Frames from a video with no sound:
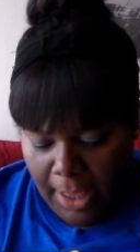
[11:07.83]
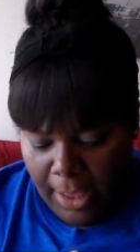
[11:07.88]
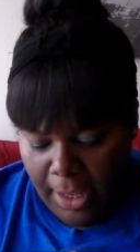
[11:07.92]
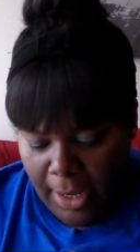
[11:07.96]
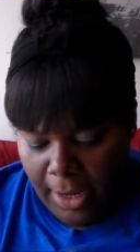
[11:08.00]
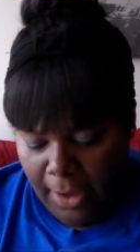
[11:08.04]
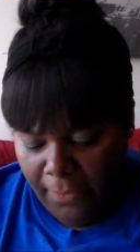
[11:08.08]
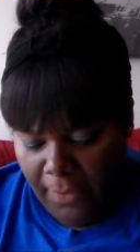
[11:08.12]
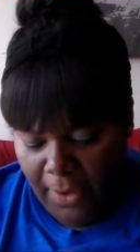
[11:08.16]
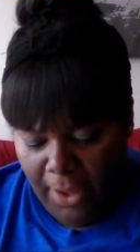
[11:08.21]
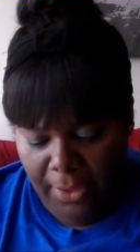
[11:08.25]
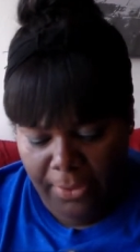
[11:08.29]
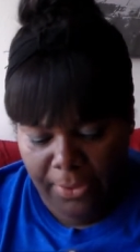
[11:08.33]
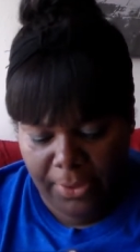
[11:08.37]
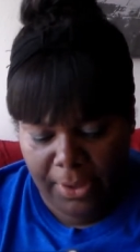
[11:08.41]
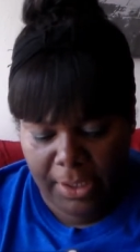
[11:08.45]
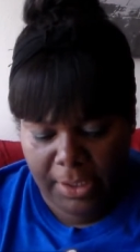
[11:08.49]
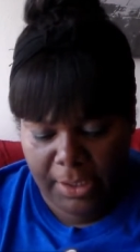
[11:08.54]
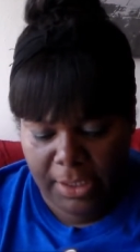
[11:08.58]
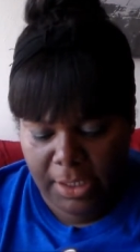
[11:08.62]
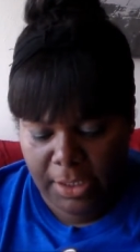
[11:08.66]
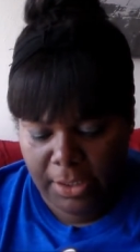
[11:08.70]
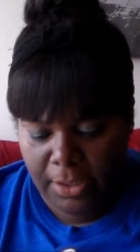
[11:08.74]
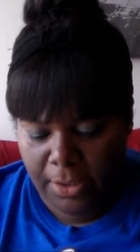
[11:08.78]
And then I found
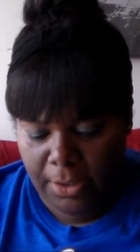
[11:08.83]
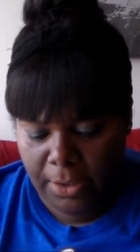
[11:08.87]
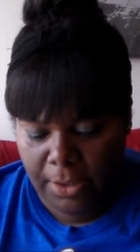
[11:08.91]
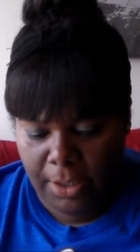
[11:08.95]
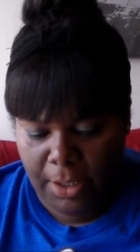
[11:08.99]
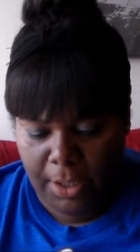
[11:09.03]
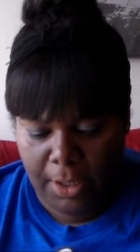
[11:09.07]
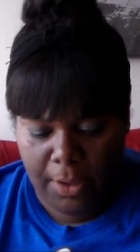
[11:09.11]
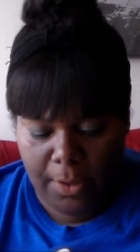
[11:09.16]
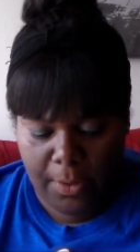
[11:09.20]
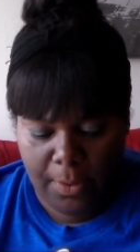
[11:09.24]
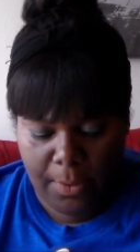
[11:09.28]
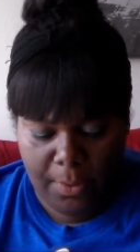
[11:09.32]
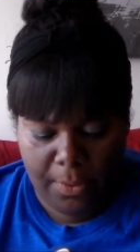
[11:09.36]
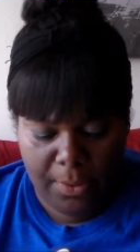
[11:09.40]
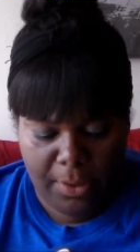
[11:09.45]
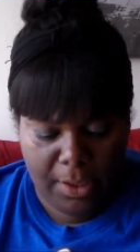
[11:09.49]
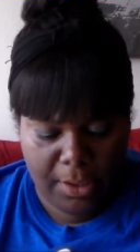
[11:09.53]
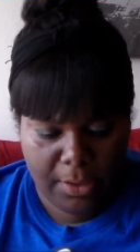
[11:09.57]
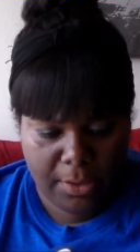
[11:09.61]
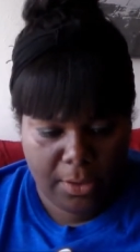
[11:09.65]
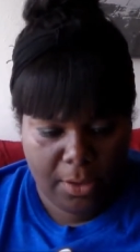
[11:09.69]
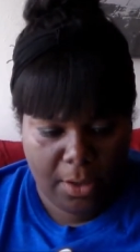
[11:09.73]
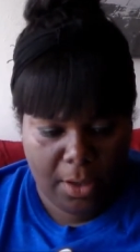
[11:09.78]
these. These are new.
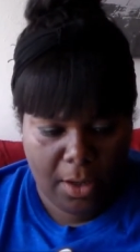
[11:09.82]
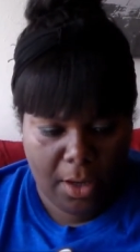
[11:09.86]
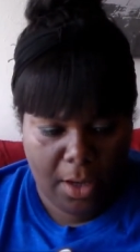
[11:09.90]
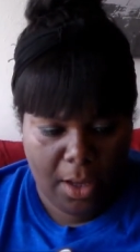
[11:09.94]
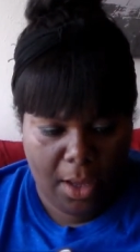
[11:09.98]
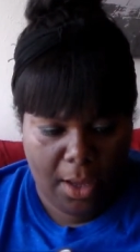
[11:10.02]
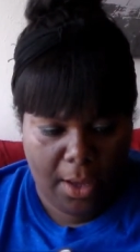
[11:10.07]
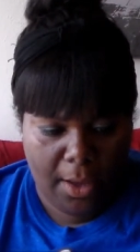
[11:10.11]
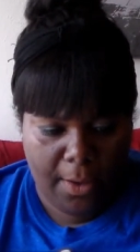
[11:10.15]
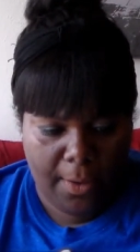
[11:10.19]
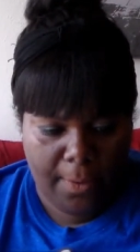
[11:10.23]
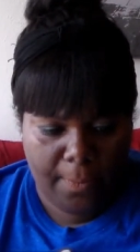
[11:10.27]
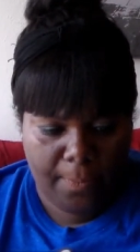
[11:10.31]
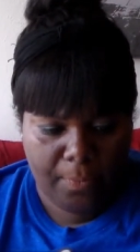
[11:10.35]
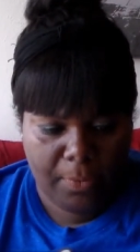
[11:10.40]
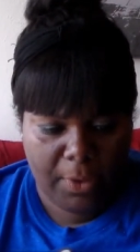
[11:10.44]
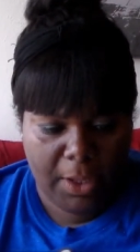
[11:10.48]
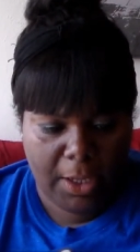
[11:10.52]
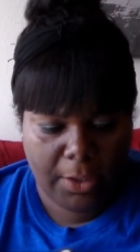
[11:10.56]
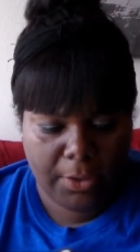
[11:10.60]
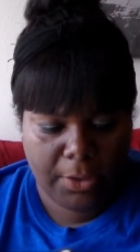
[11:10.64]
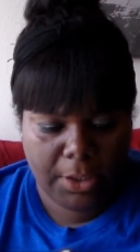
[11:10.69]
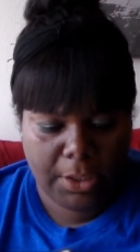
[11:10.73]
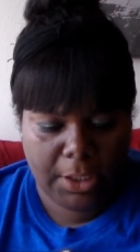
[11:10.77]
These are
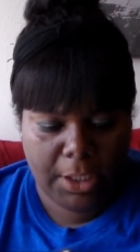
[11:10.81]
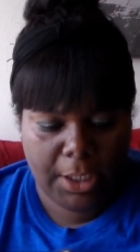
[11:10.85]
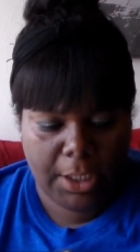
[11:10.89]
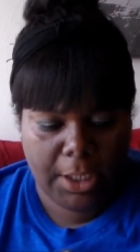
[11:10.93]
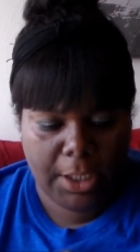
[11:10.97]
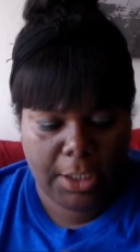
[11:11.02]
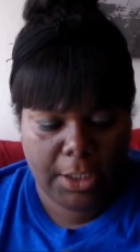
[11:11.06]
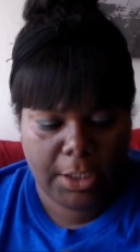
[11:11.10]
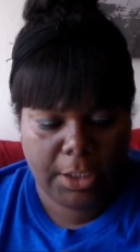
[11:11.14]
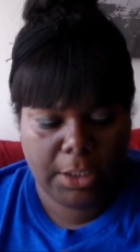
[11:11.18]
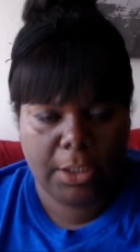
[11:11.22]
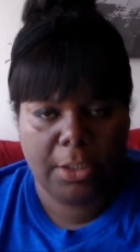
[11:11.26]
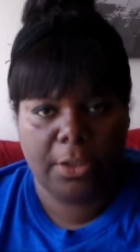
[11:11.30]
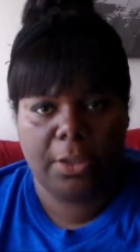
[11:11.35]
um, nail stickers.